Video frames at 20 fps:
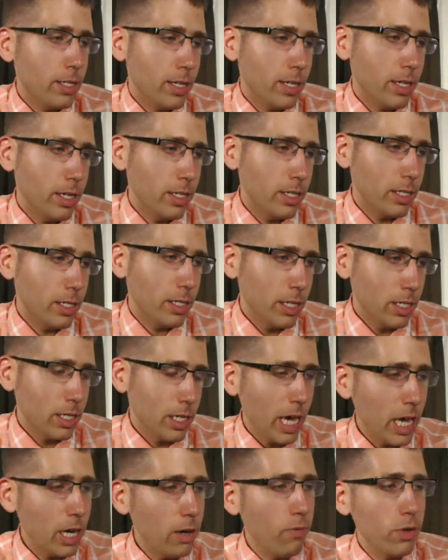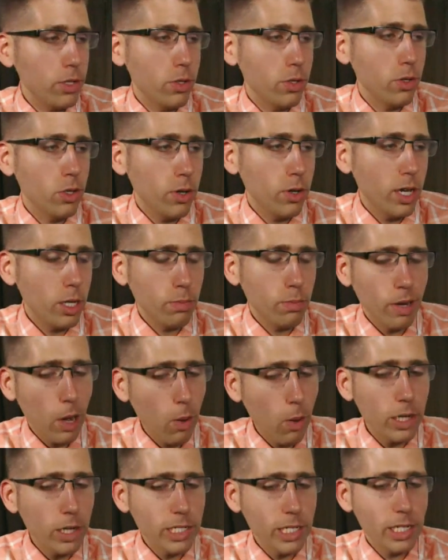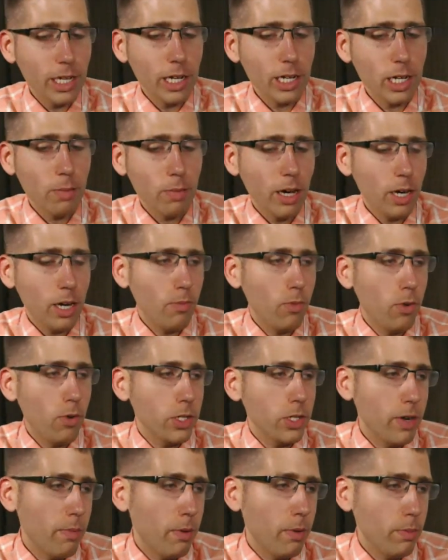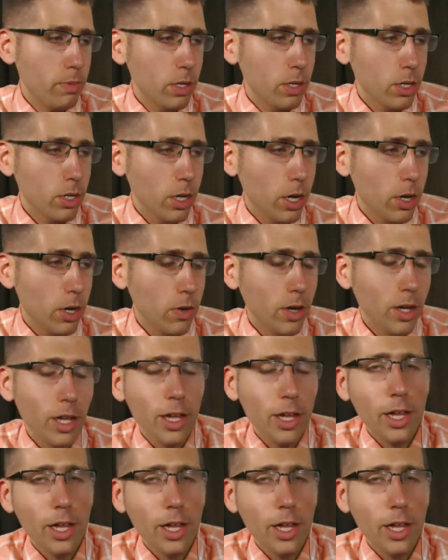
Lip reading: because this is kind of what you addressed, but I wanted to talk about it more to wrap up the show.